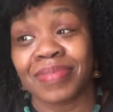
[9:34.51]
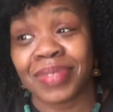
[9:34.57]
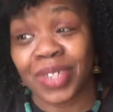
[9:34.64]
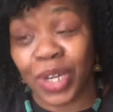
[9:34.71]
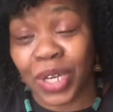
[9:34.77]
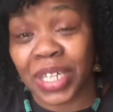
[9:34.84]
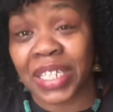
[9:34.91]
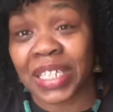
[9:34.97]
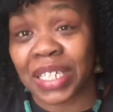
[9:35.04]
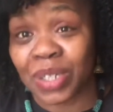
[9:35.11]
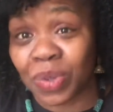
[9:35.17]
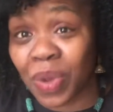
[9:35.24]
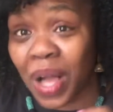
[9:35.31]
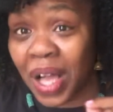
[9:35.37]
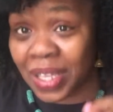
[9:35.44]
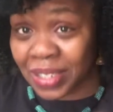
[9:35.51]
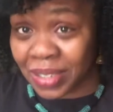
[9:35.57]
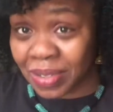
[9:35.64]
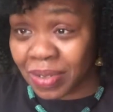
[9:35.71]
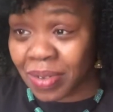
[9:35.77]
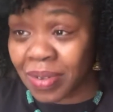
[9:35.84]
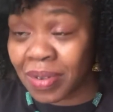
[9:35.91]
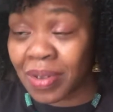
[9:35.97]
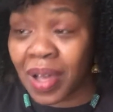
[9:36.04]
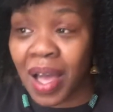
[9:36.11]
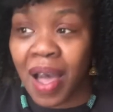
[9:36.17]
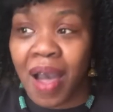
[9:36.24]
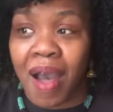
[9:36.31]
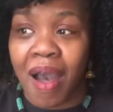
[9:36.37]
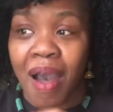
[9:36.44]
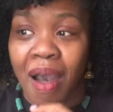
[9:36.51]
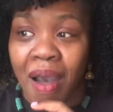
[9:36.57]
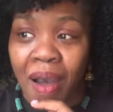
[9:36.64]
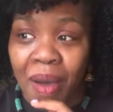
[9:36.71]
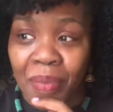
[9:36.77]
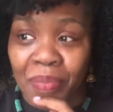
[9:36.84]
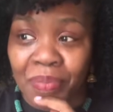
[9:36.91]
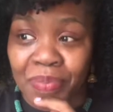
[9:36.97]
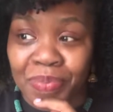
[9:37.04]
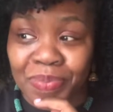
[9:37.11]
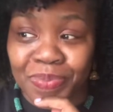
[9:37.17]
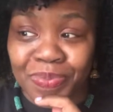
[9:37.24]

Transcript: good little hustle. The